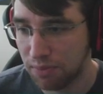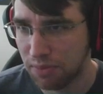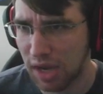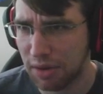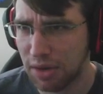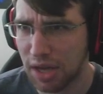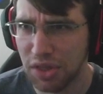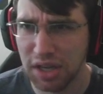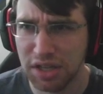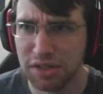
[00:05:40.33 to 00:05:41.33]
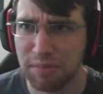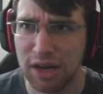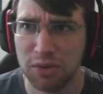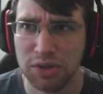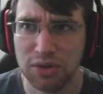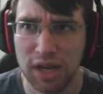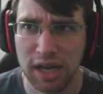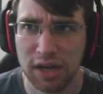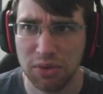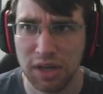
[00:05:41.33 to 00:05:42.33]
I think it doesn't matter what you
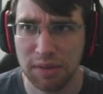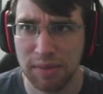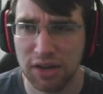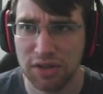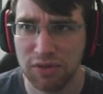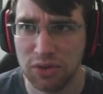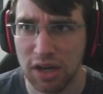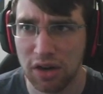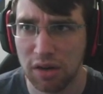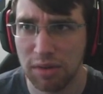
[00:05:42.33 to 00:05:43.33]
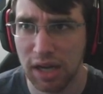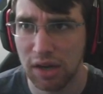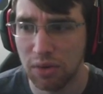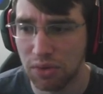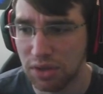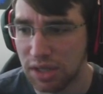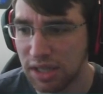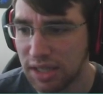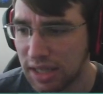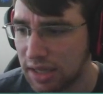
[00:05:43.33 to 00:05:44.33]
sack. I don't think it matters if you sack Karmic Guide or
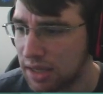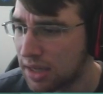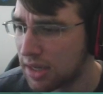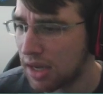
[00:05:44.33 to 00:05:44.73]
cEDH,